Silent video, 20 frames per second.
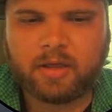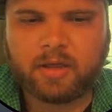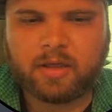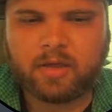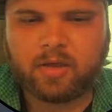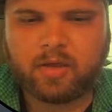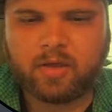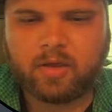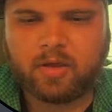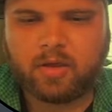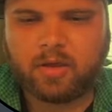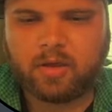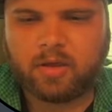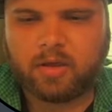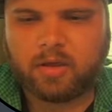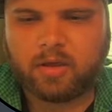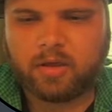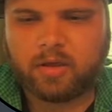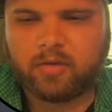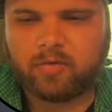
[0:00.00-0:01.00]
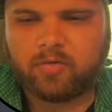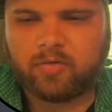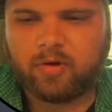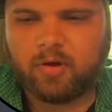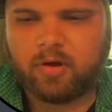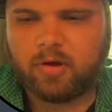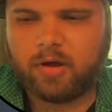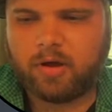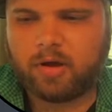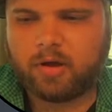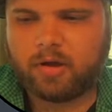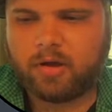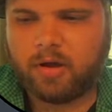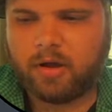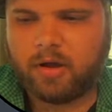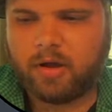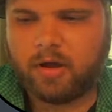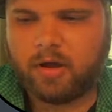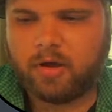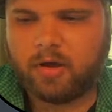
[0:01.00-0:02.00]
So if they're going for the combo kill, they
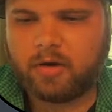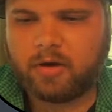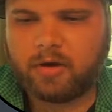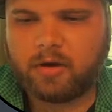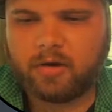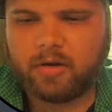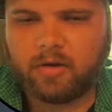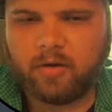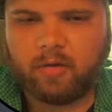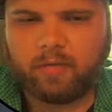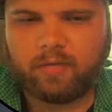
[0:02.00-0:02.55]
usually have,